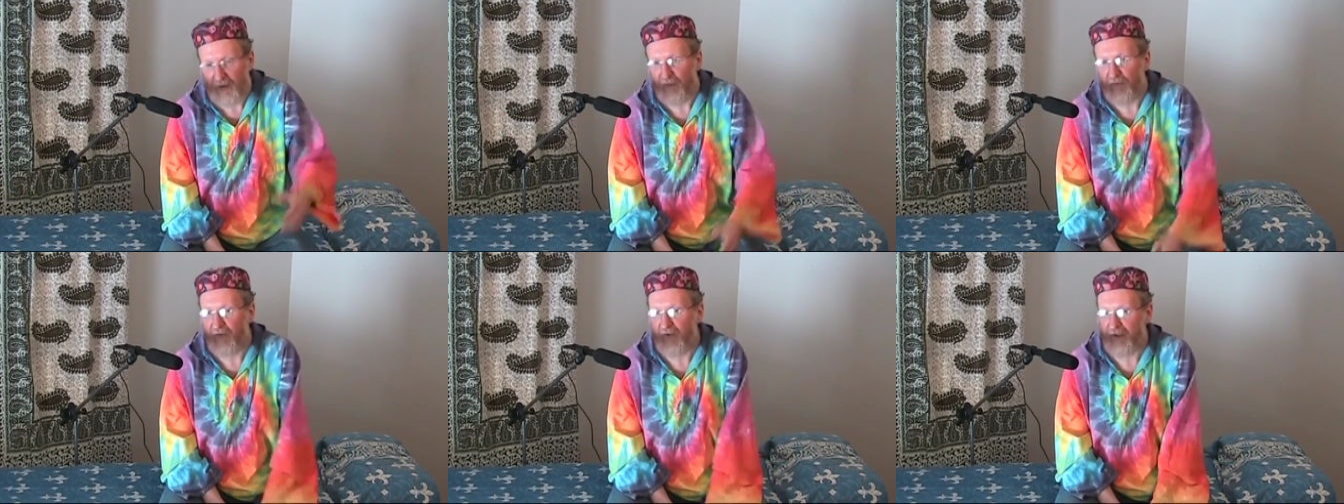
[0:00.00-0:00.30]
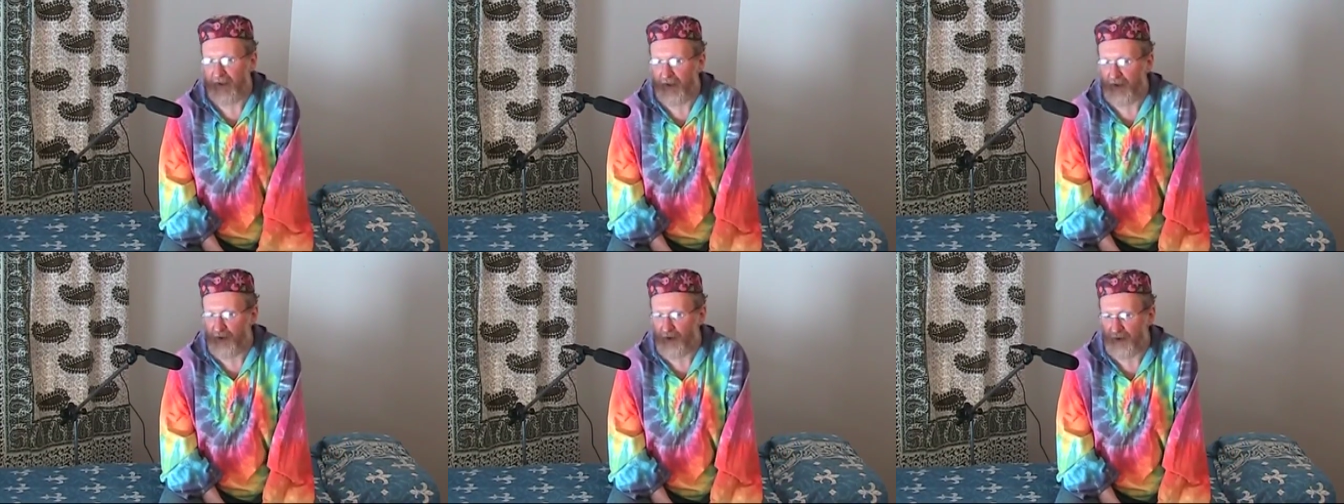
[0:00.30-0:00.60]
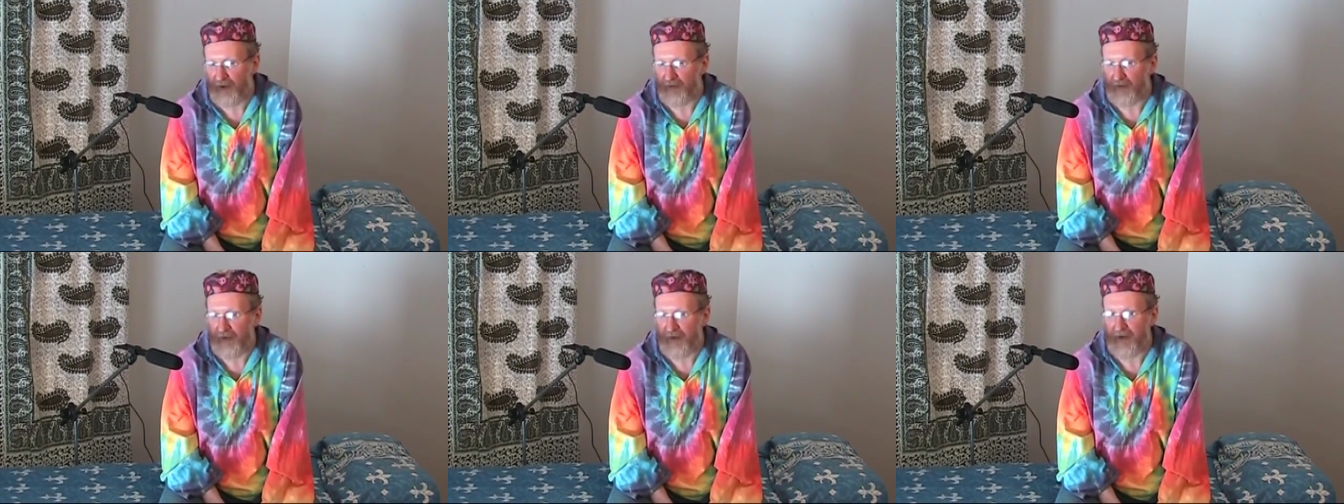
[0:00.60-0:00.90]

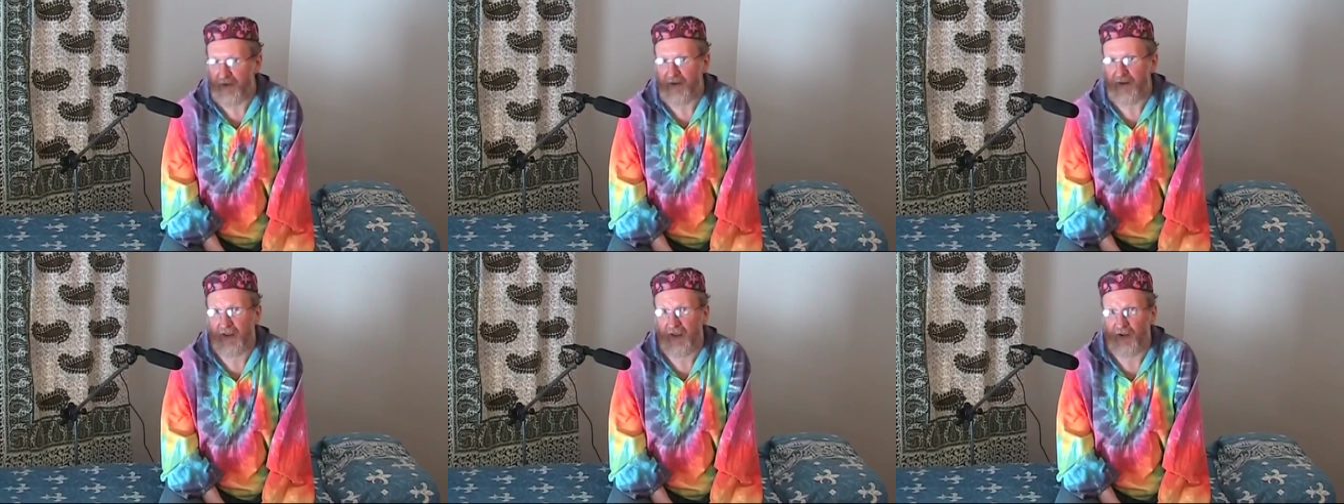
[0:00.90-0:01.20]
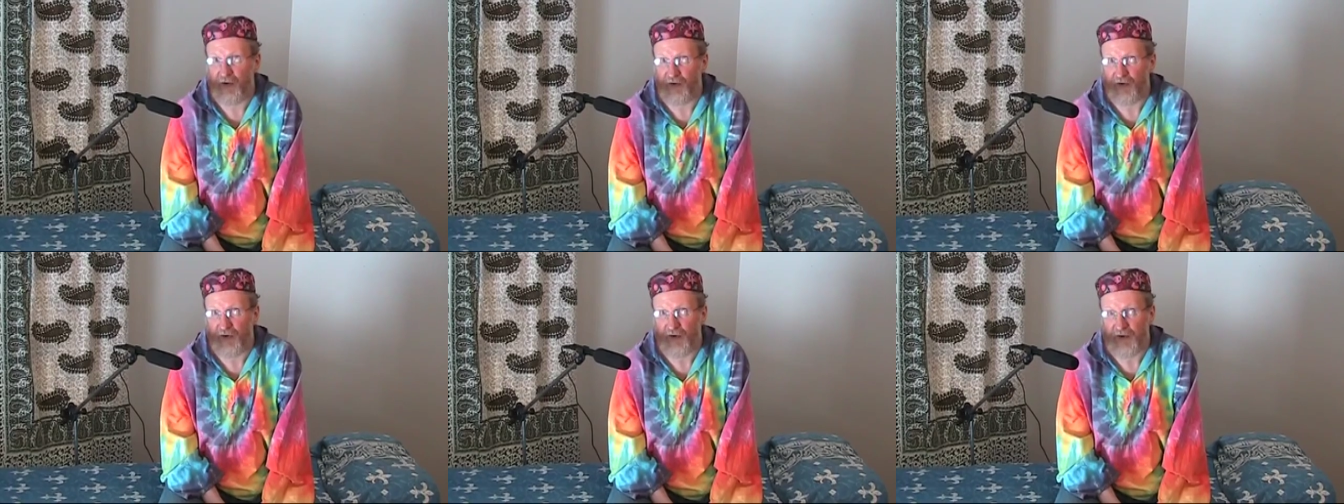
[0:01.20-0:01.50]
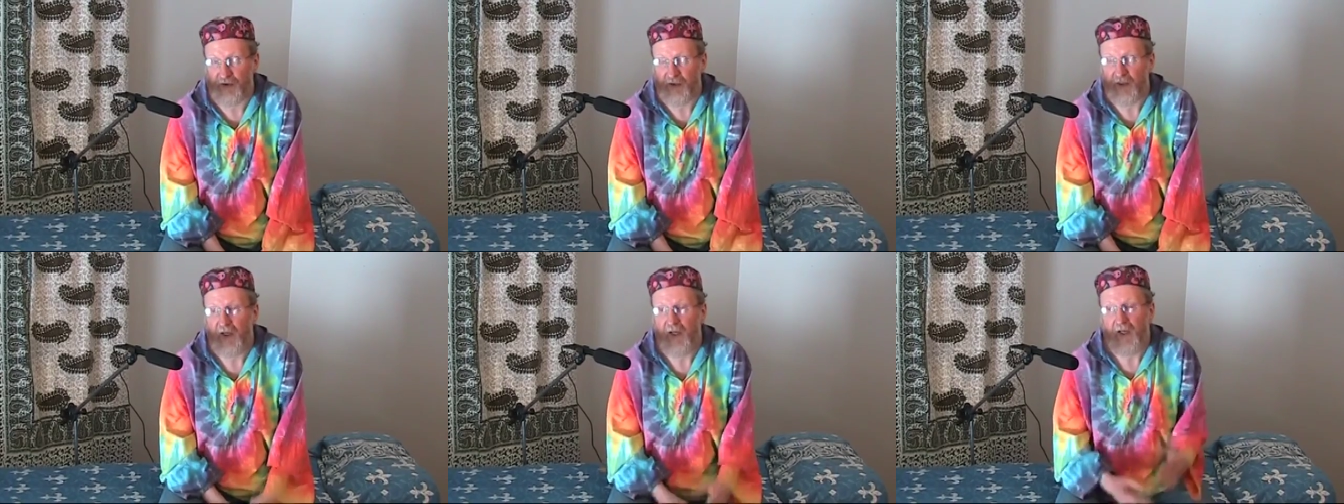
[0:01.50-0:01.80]
variation is
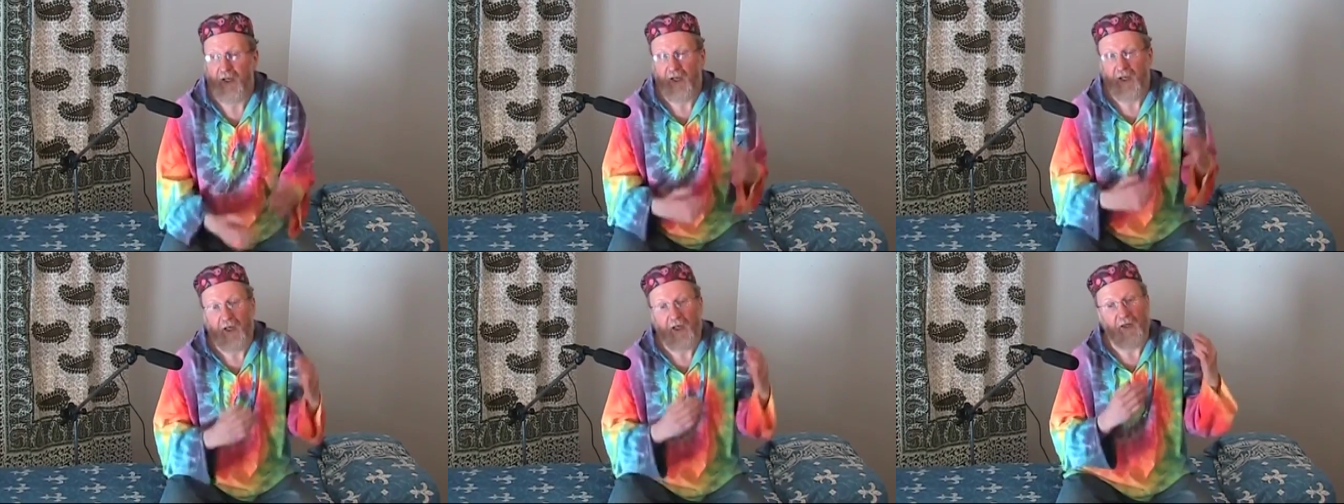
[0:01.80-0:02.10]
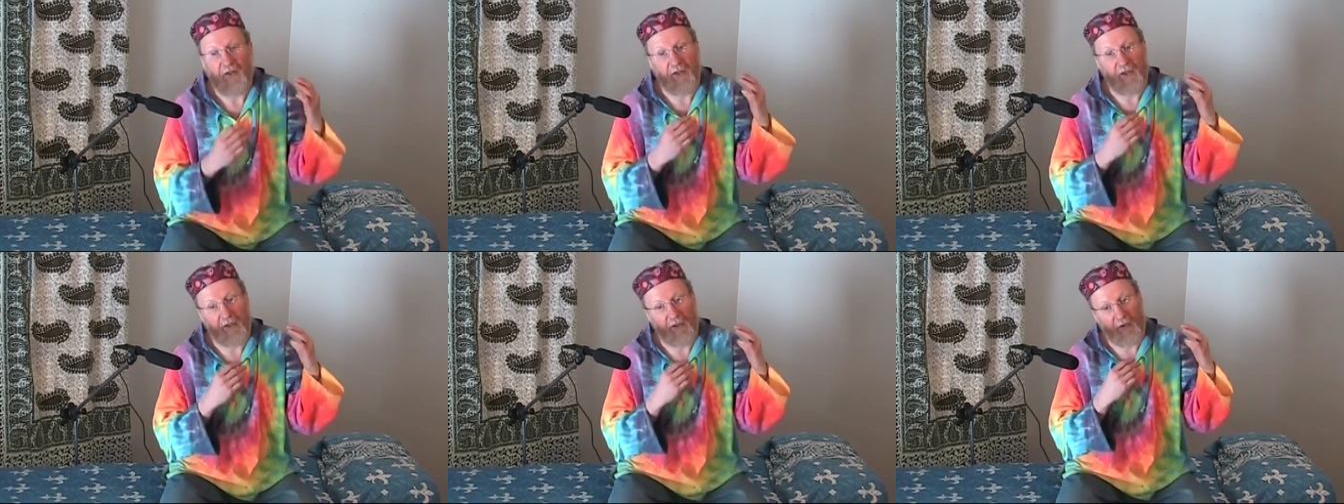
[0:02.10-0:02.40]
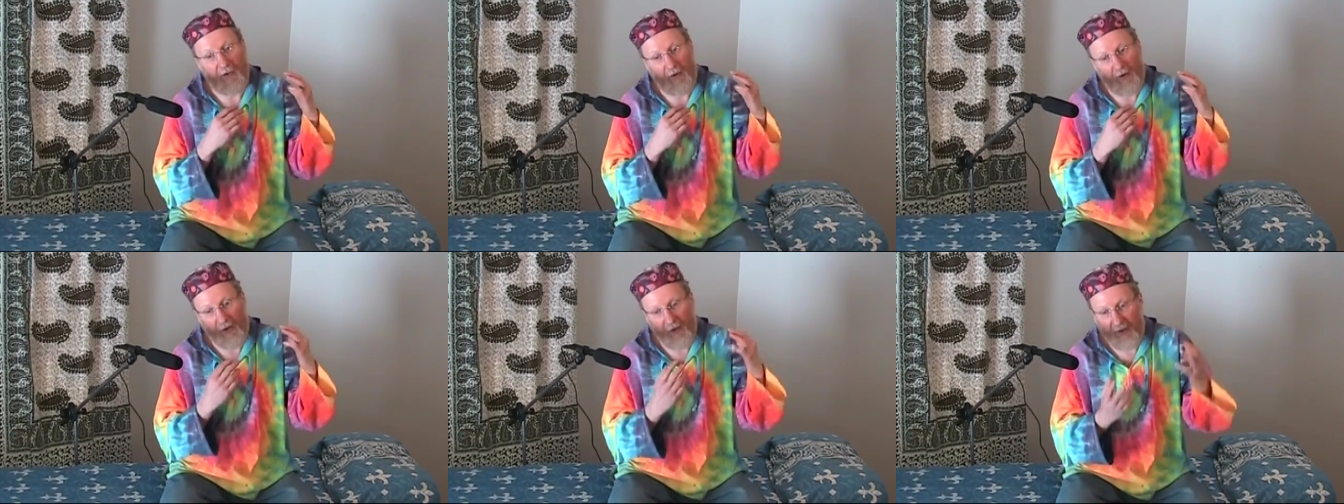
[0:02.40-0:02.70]
dangerous. The
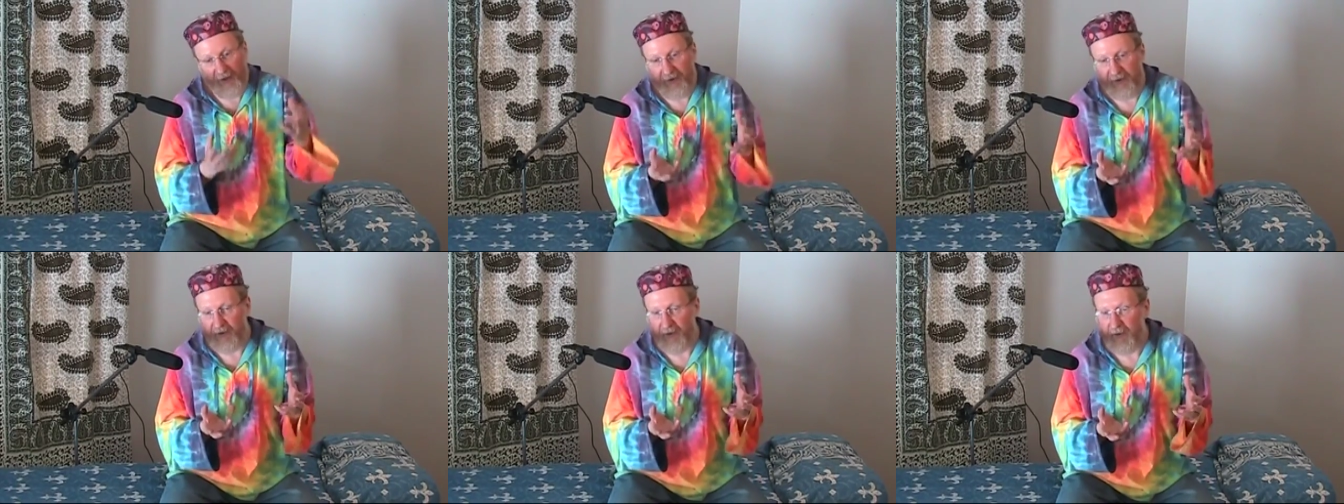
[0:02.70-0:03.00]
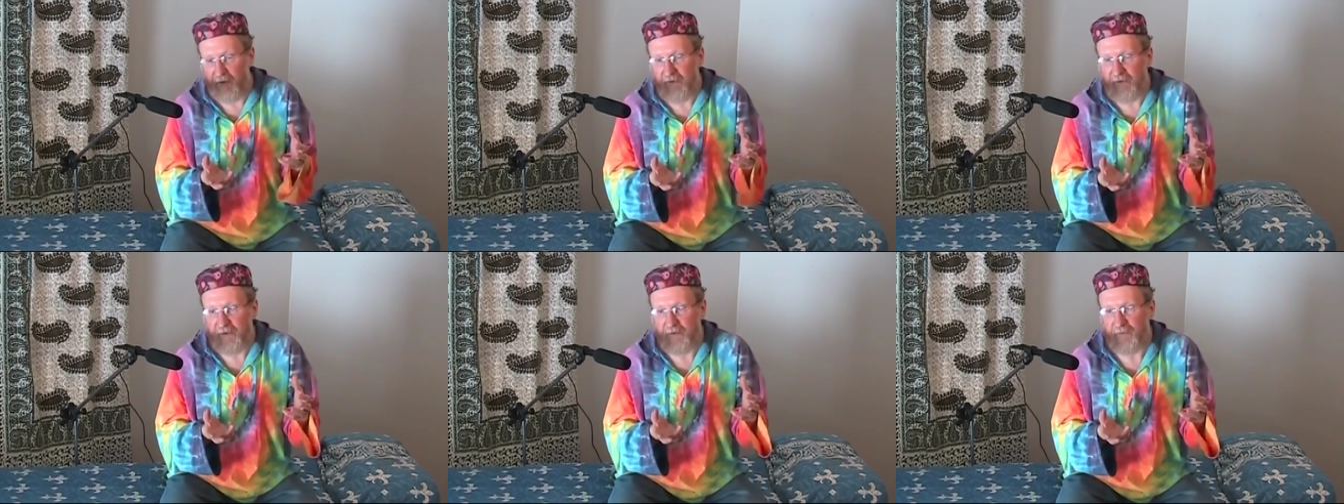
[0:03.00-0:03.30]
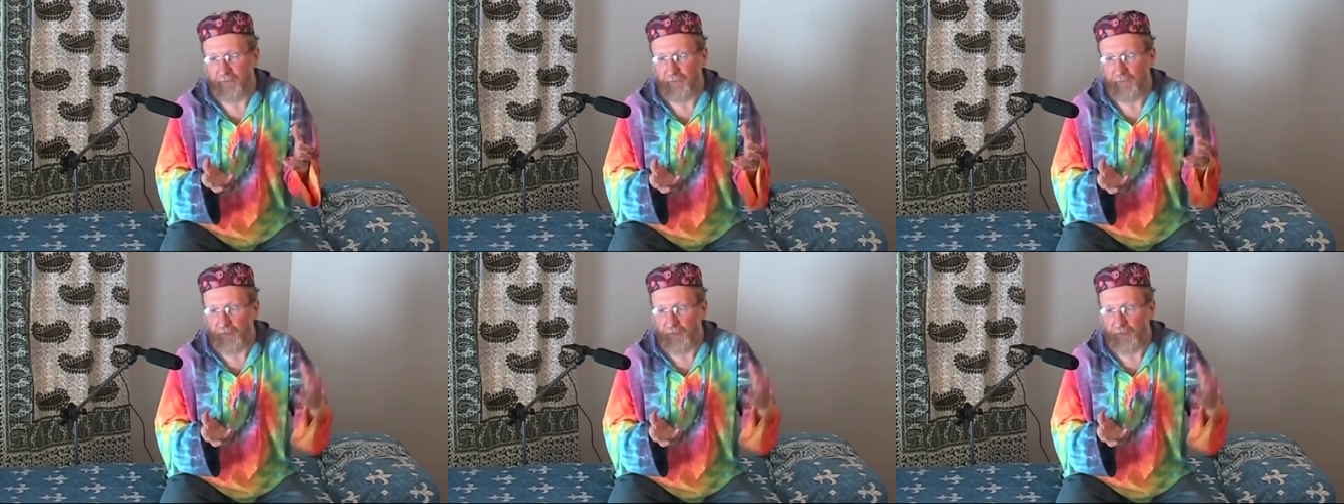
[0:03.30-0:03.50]
contact,